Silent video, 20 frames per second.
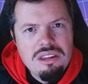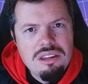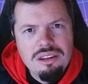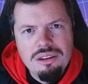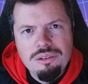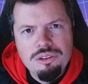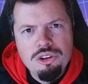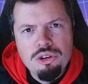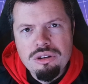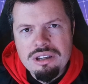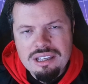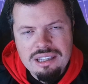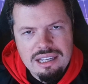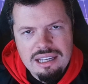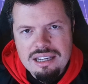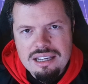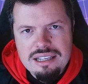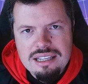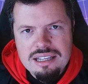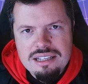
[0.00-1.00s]
You can
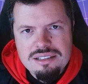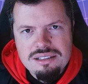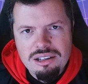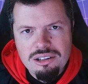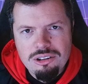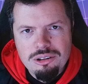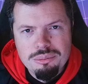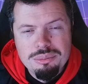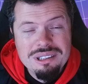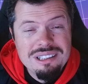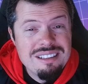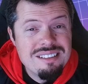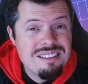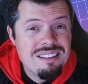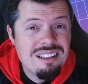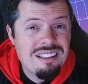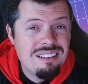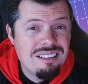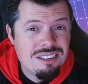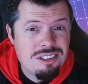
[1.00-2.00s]
get a DSLR, but this
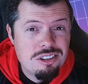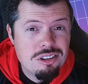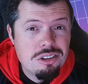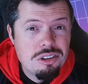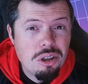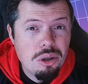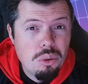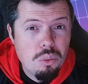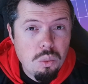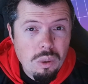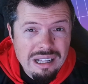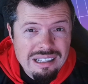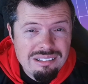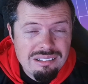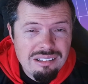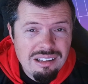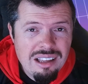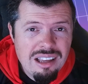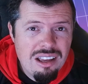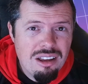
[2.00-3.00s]
thing does so well